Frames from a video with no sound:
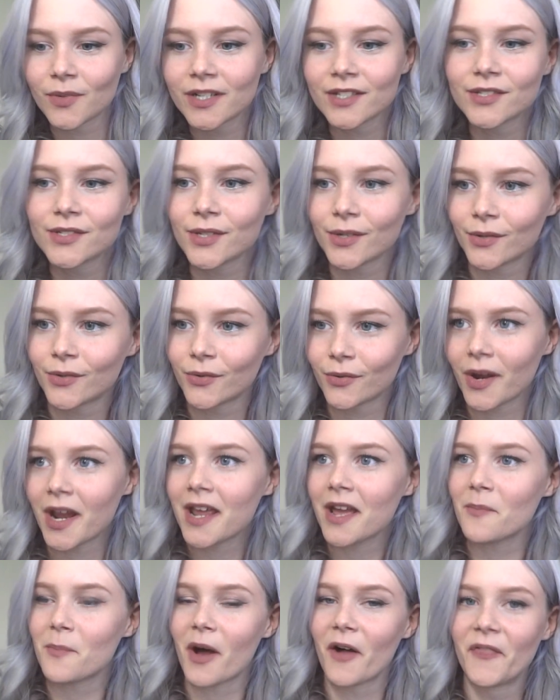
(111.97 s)
what is so
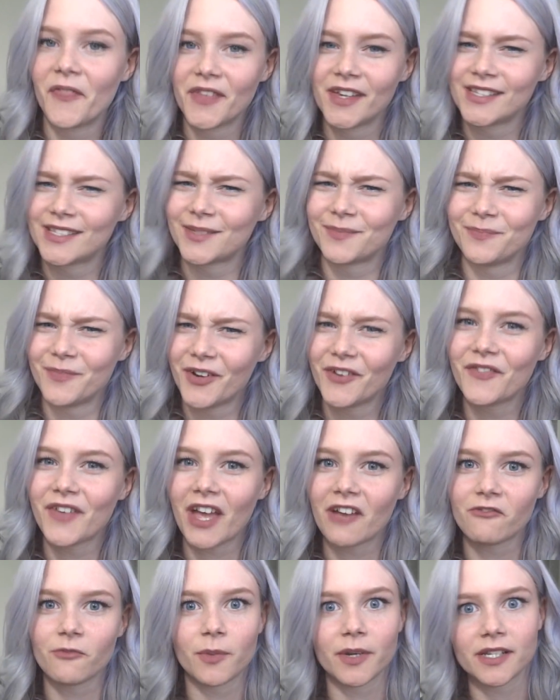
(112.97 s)
great about this movie?
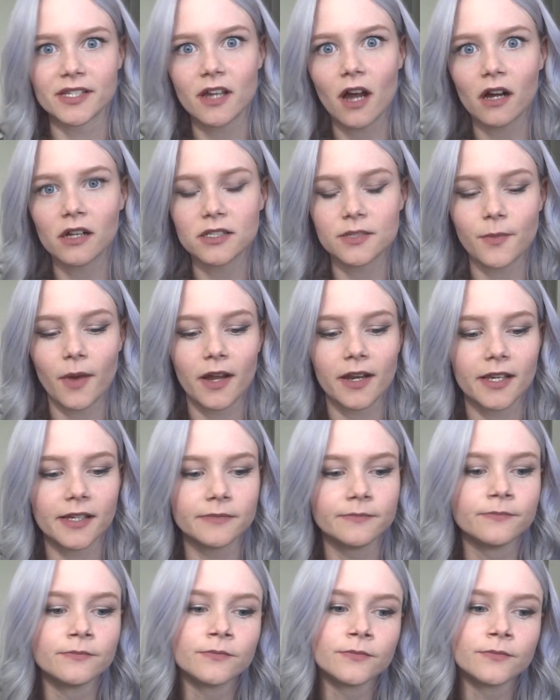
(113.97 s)
Everybody talks about it.